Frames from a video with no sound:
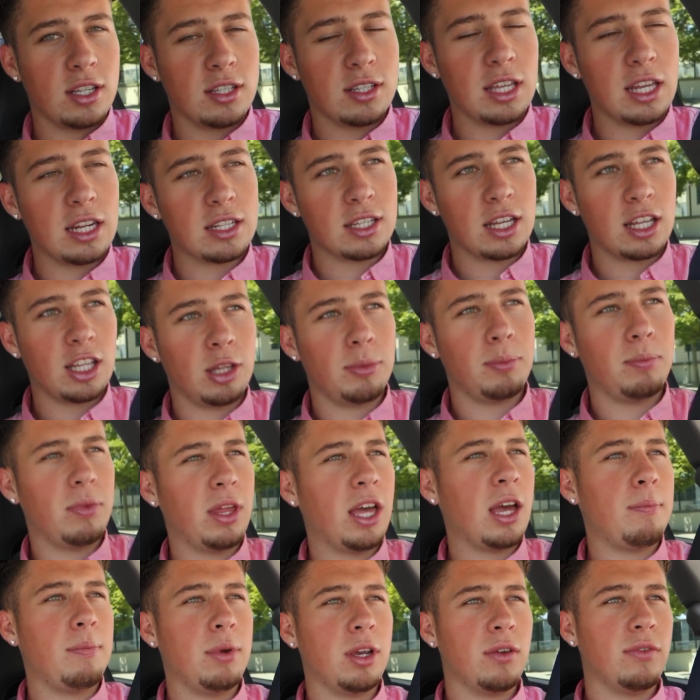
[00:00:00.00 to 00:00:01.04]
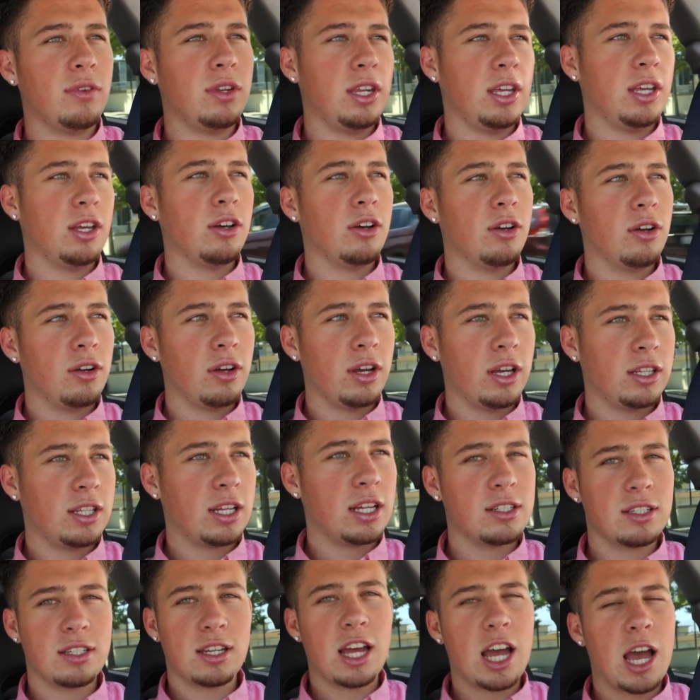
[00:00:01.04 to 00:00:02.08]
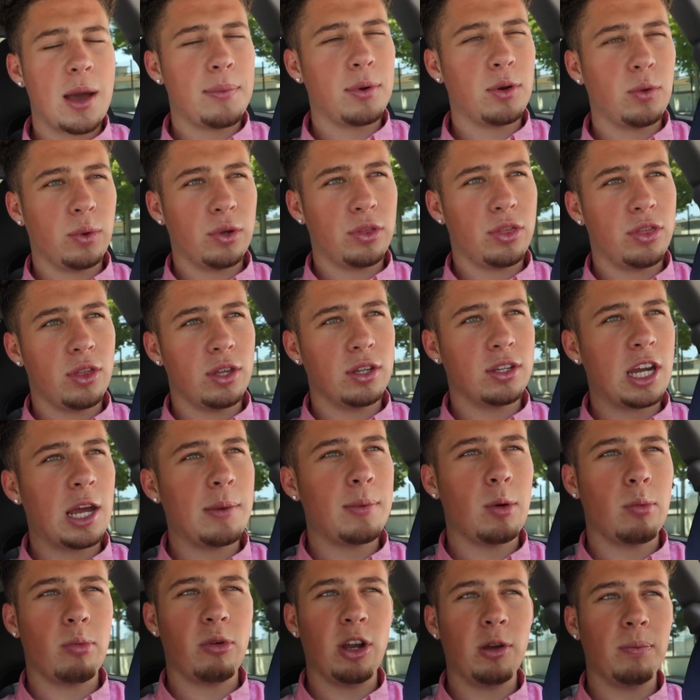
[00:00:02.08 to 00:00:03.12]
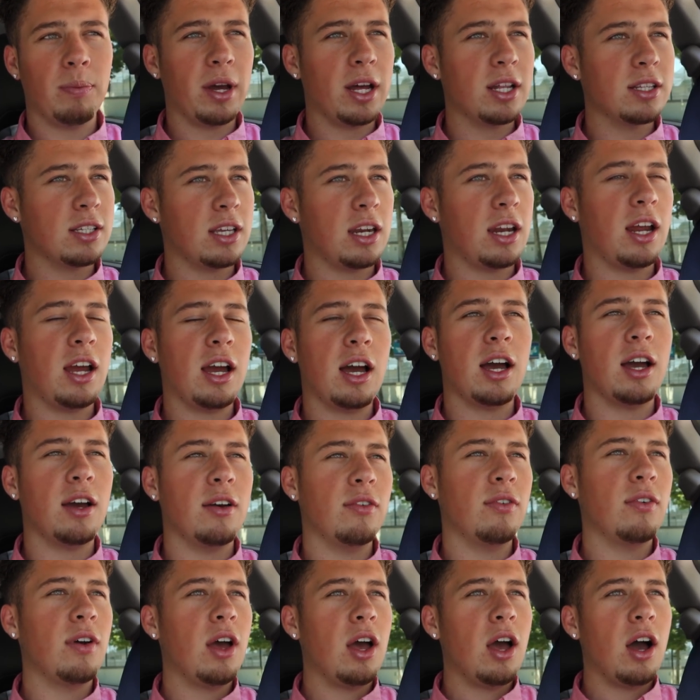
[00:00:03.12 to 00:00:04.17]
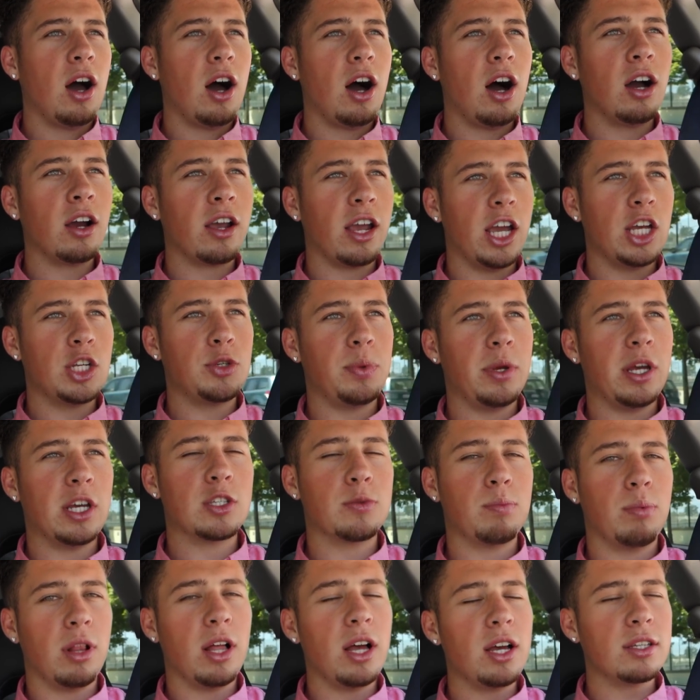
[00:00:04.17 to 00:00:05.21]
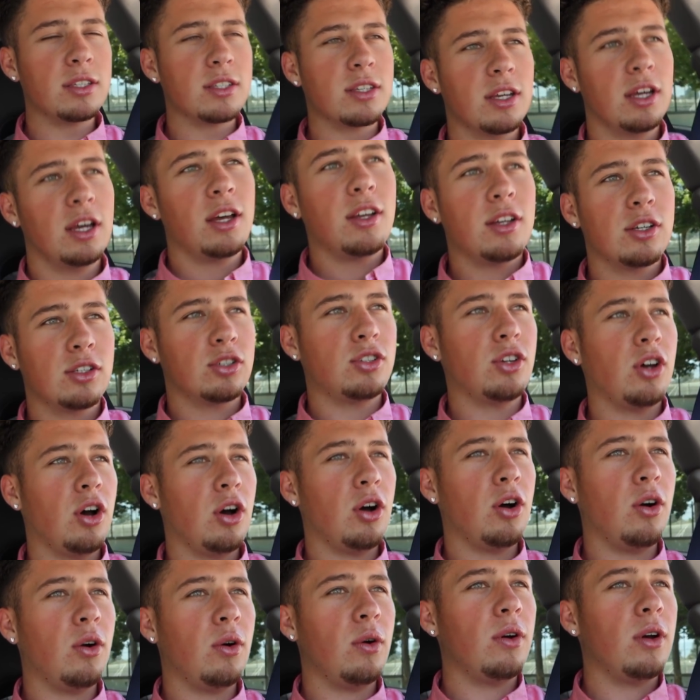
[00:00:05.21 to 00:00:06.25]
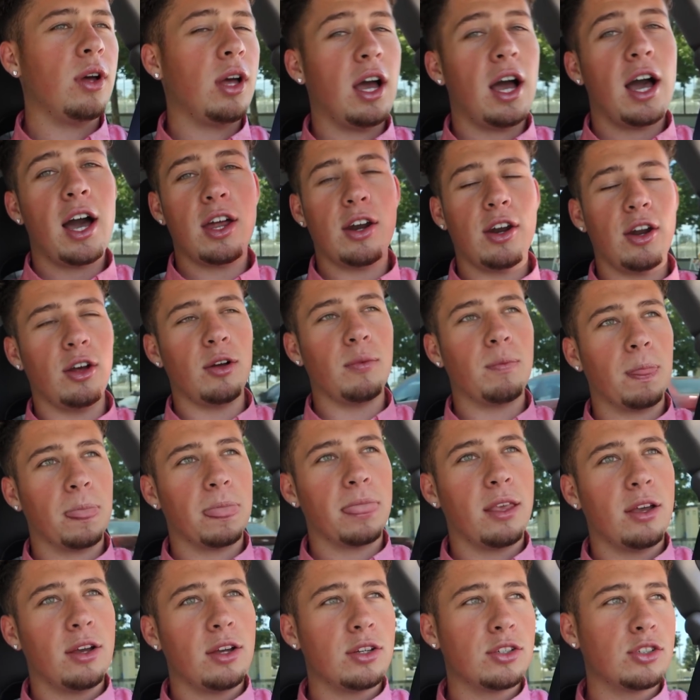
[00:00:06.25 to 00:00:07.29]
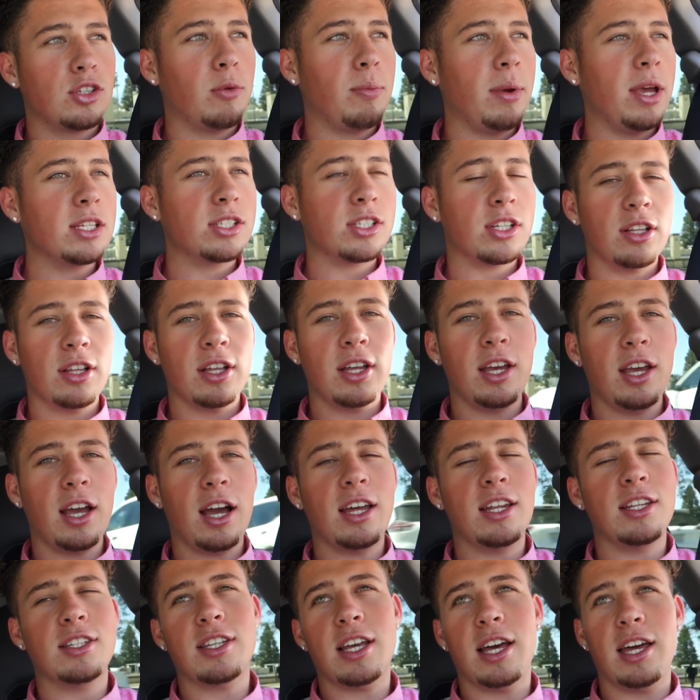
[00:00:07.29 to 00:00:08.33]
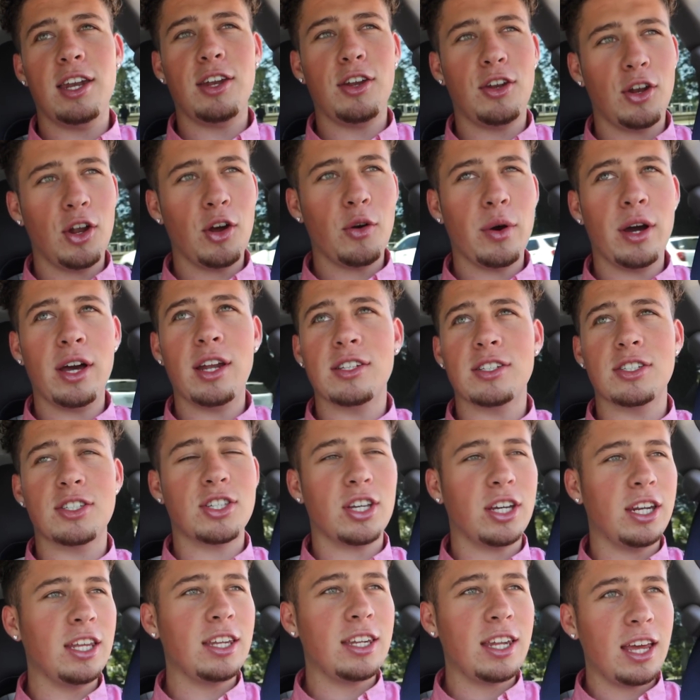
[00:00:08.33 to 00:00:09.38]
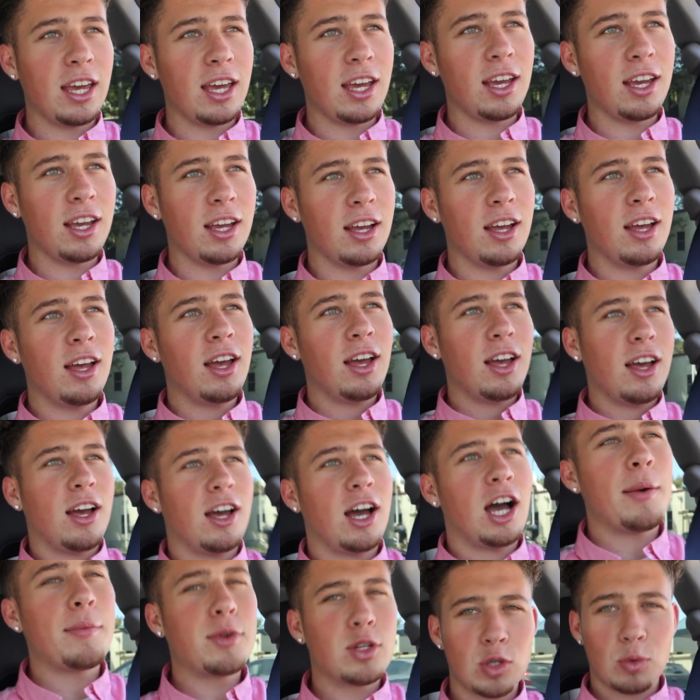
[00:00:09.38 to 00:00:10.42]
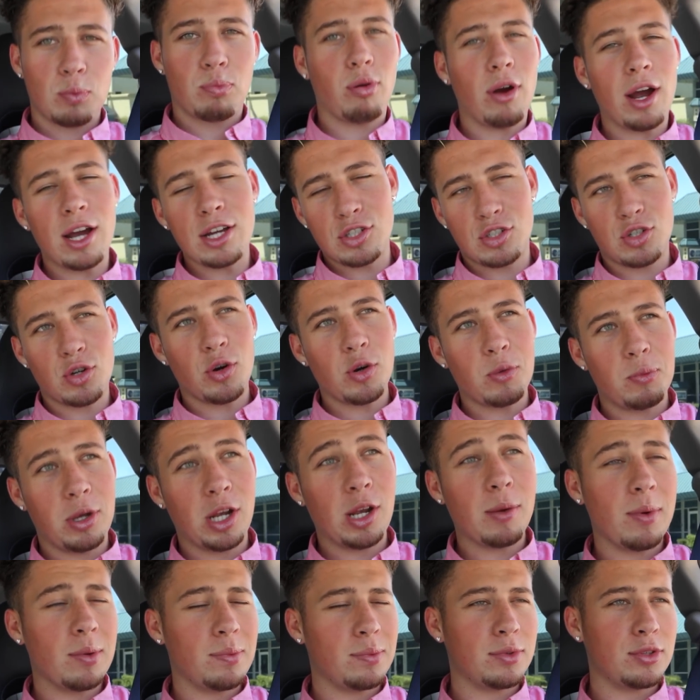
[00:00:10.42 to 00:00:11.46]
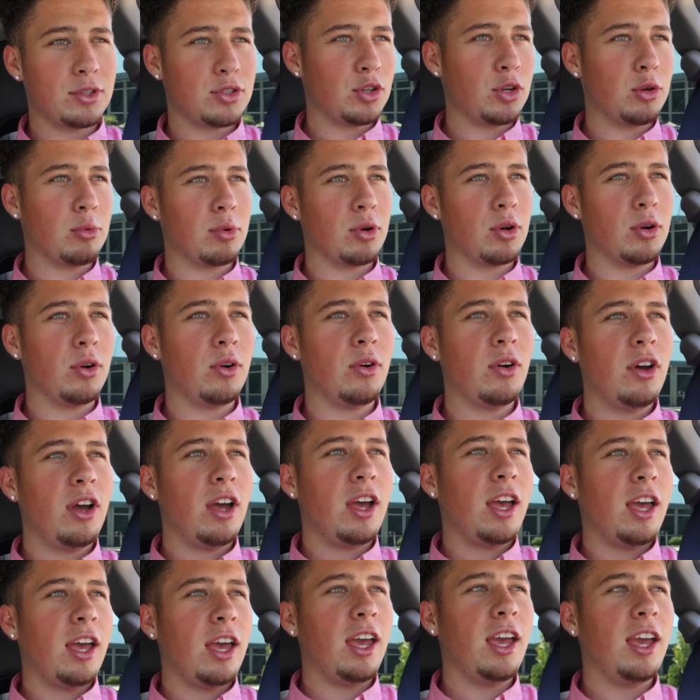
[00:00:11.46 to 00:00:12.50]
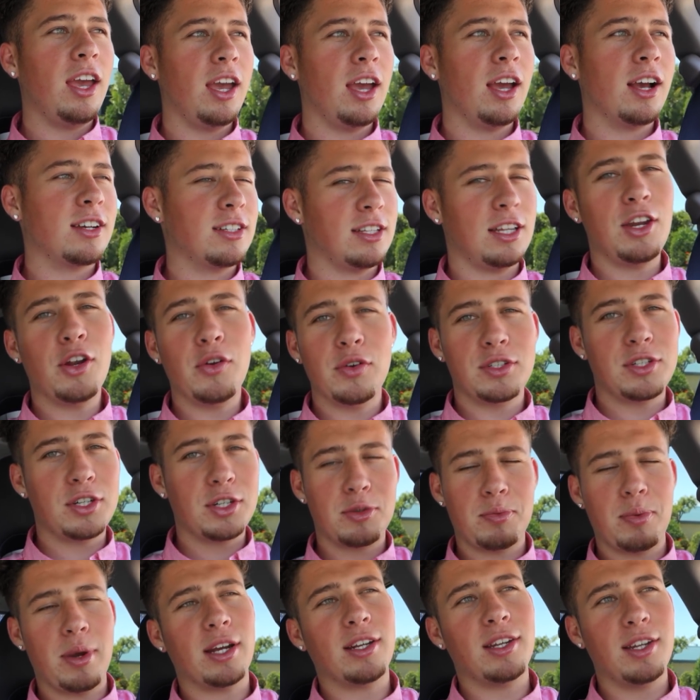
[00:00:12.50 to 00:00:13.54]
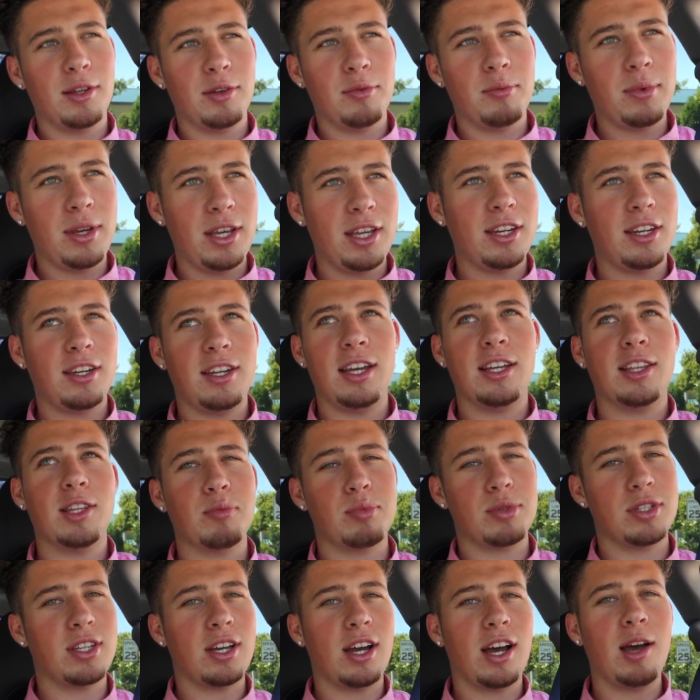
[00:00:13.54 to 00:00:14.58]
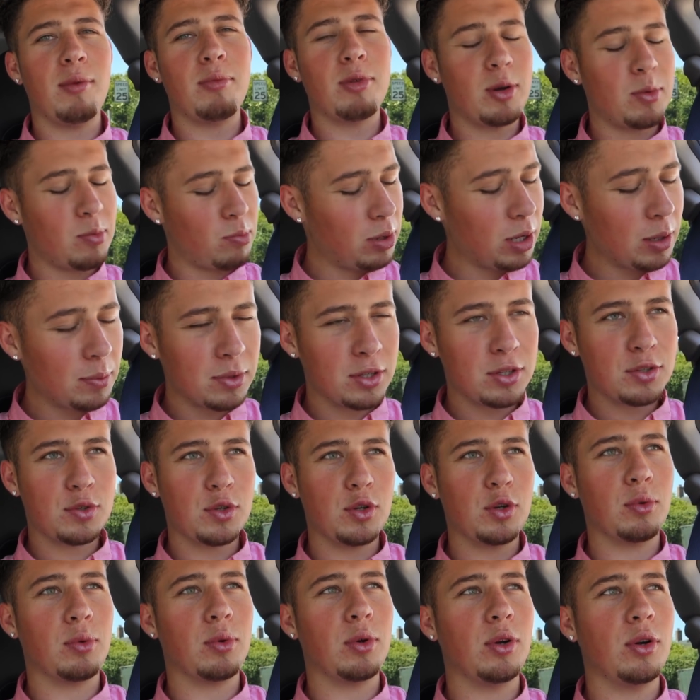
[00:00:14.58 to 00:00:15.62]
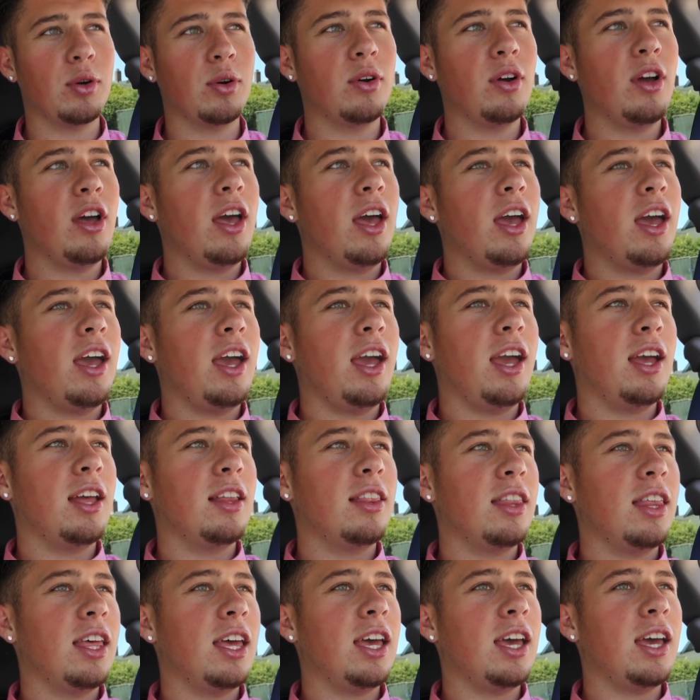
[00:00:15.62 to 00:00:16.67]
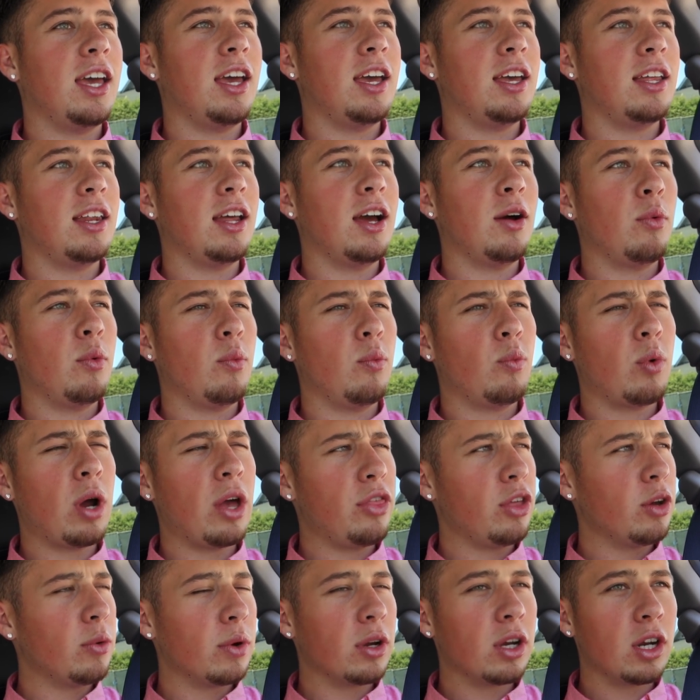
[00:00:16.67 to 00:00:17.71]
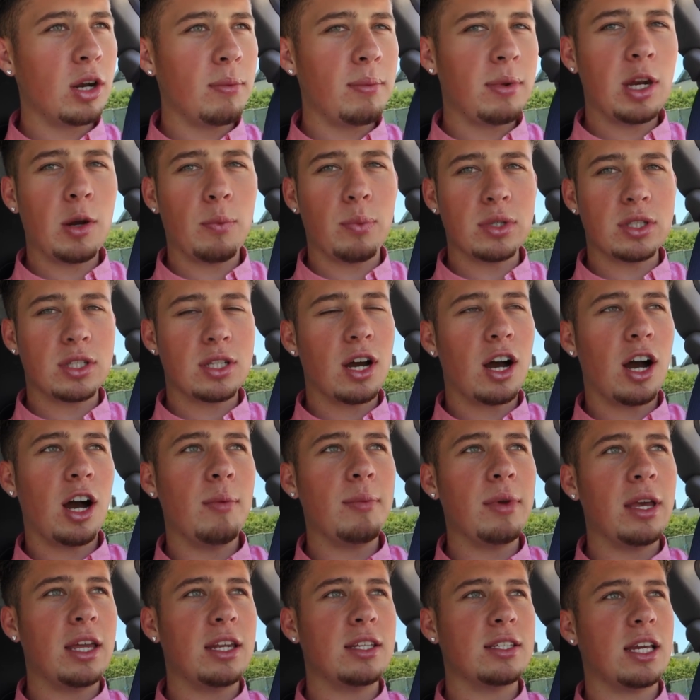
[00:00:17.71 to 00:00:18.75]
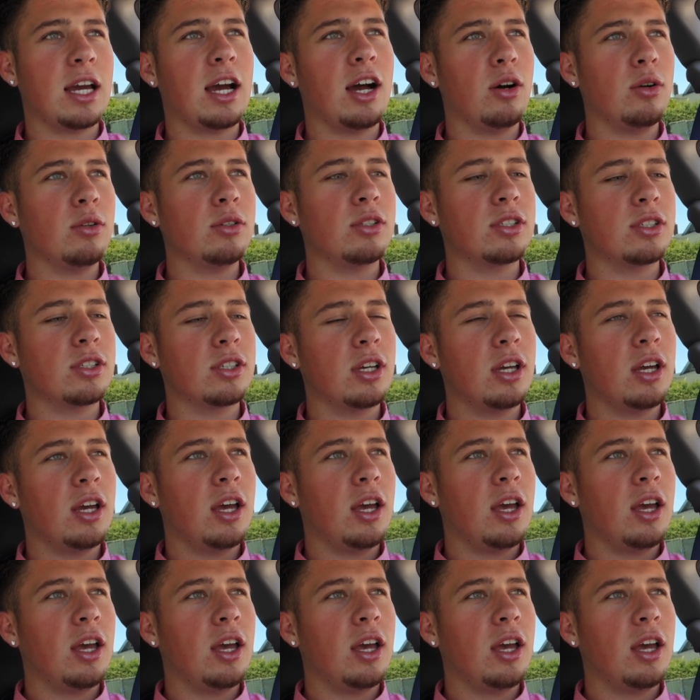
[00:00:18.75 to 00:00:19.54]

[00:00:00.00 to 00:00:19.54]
I said it's not that big of a deal. It tends to happen with the type of brake pads that I have, Hawk HPS Plus. So I don't know. So basically I decided, you know what? It's a sunny day. I'm gonna surprise Jordan, pick him up in the Subaru. And because I know he's expecting me to take the Passat, but I'm picking him on the Subaru. And then I think we're gonna meet up with Tommy at his house.